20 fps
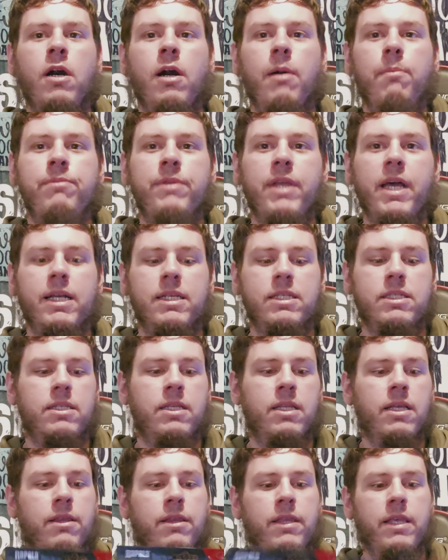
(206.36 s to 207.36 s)
Up next,
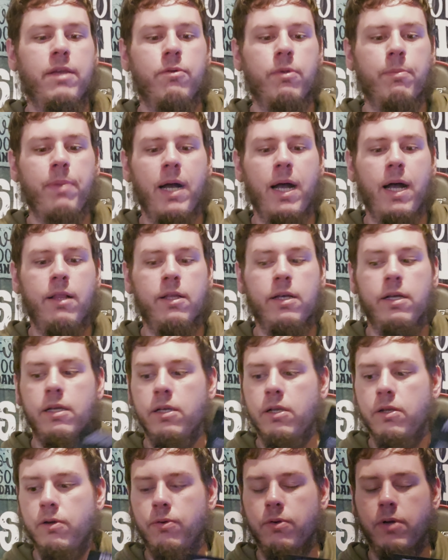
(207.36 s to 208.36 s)
the Rapala
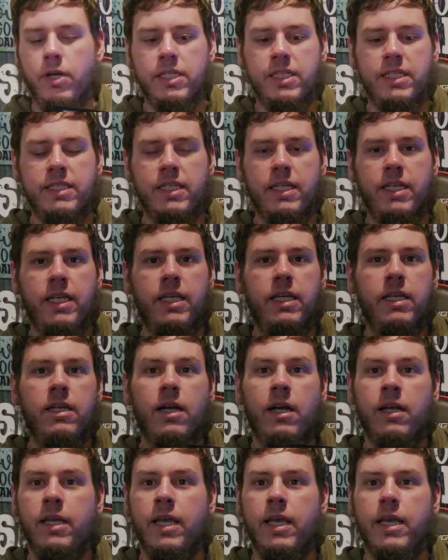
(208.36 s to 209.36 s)
Crush City.
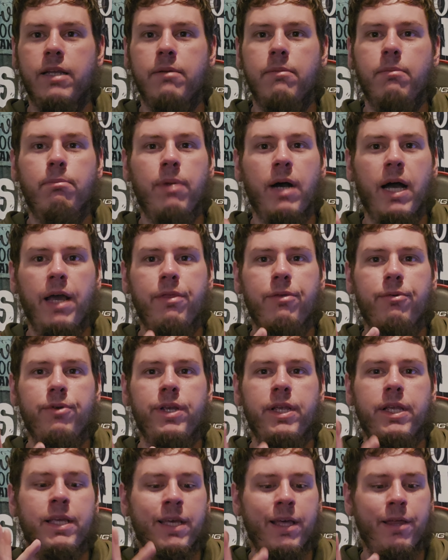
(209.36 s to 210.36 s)
Again, buy
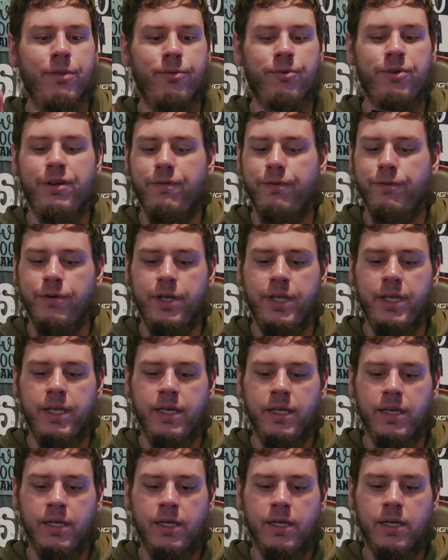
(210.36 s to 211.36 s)
3 get 3 free.
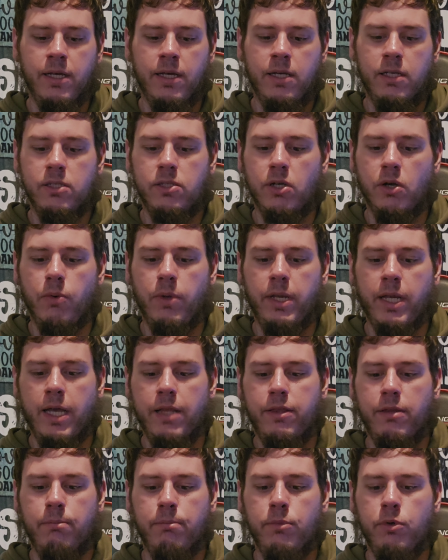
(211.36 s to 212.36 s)
So we
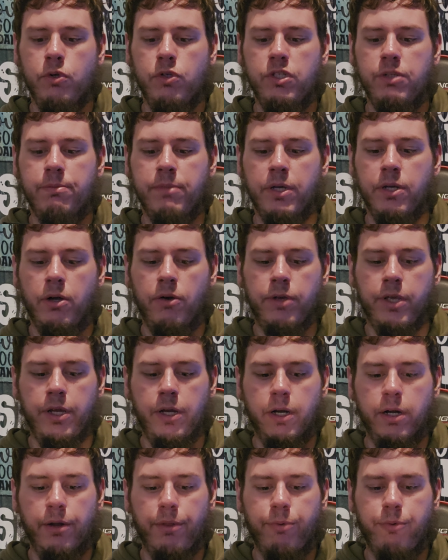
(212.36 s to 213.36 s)
got the Mooch Minnow
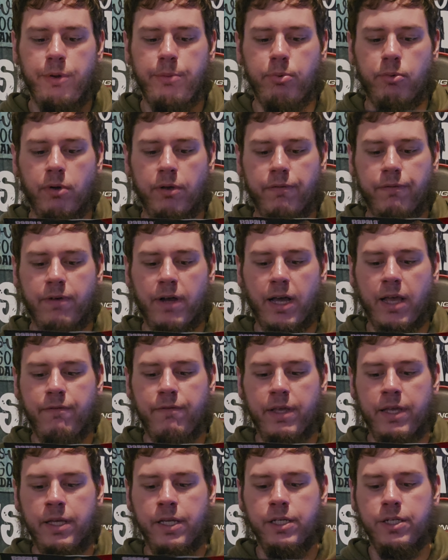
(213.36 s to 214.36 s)
here, 3.5
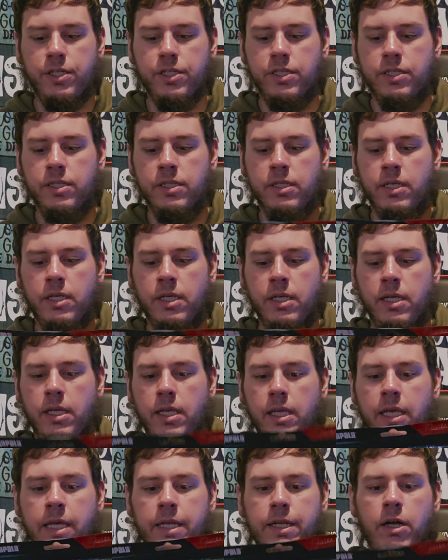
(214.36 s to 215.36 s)
inch
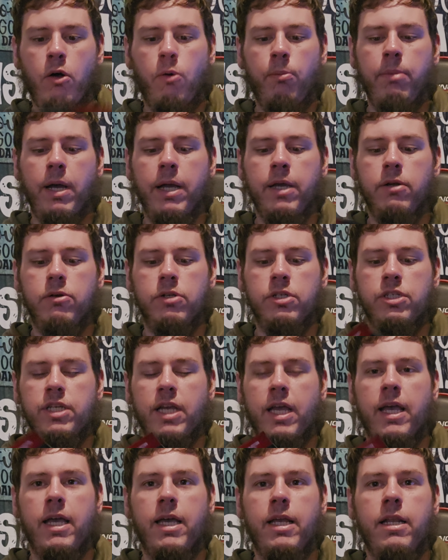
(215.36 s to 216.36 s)
in albino
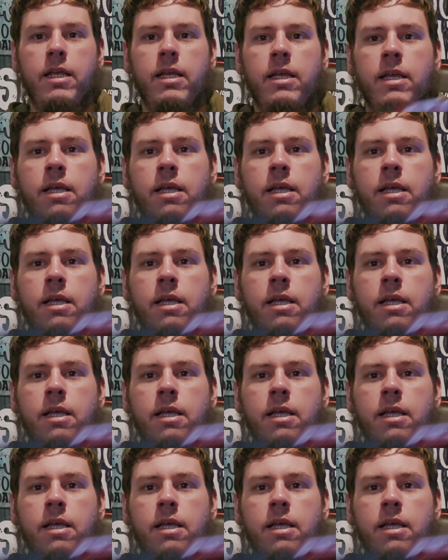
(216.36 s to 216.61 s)
shad.